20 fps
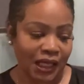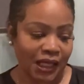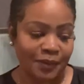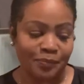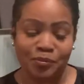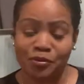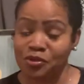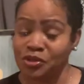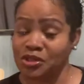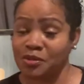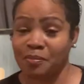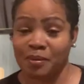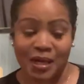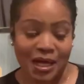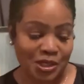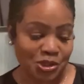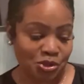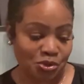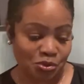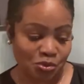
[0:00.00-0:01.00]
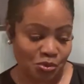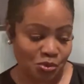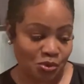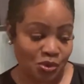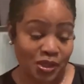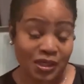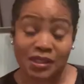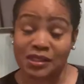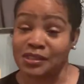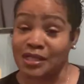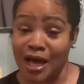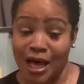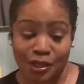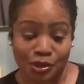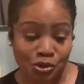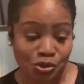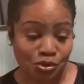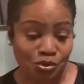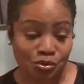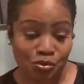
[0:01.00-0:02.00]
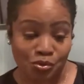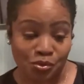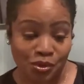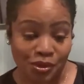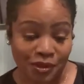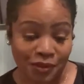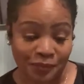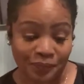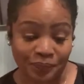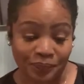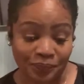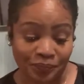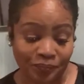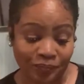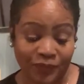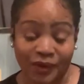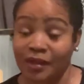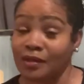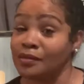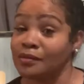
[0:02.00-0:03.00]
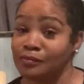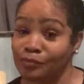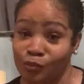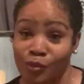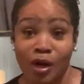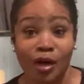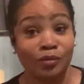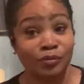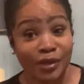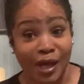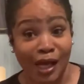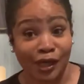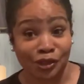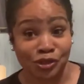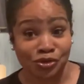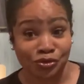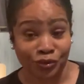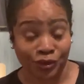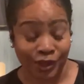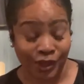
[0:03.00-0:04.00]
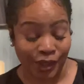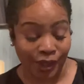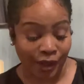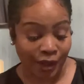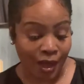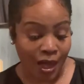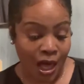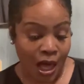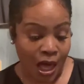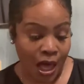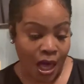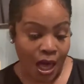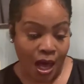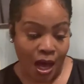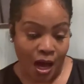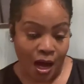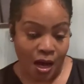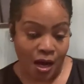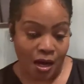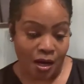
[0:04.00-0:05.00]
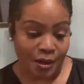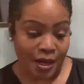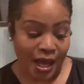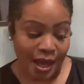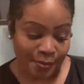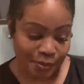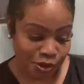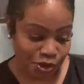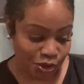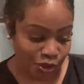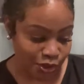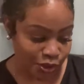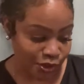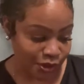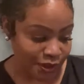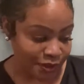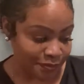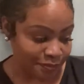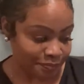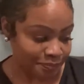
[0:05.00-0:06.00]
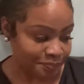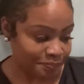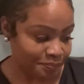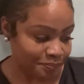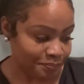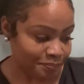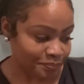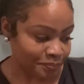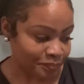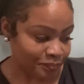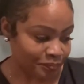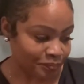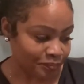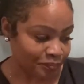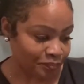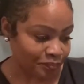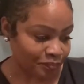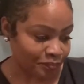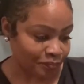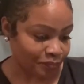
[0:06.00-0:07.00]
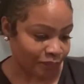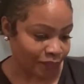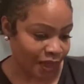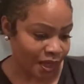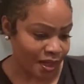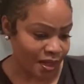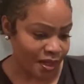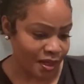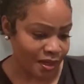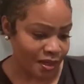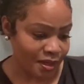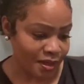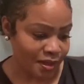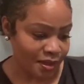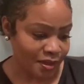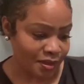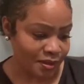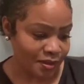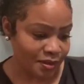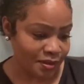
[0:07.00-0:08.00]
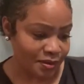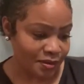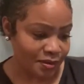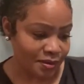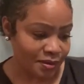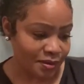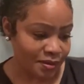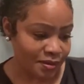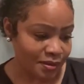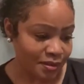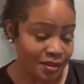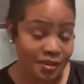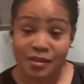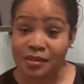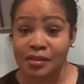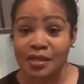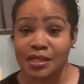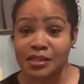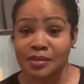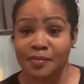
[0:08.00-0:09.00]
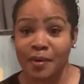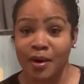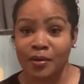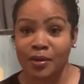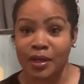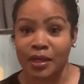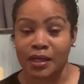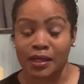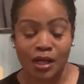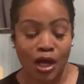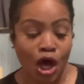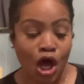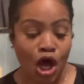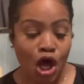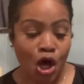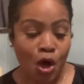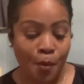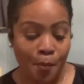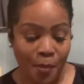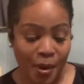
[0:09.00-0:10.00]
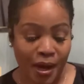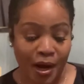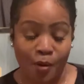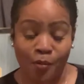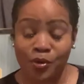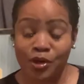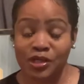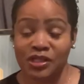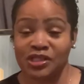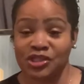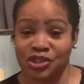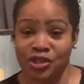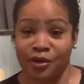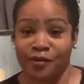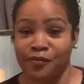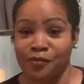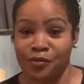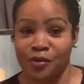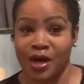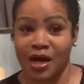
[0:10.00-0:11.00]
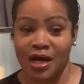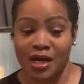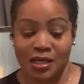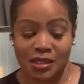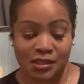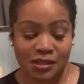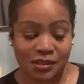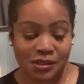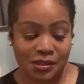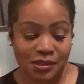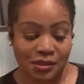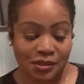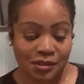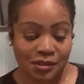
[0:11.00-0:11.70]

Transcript: Beauty supply store, dollar store, well, Dollar Tree, Amazon, and that's about it. But I wanted to share with you guys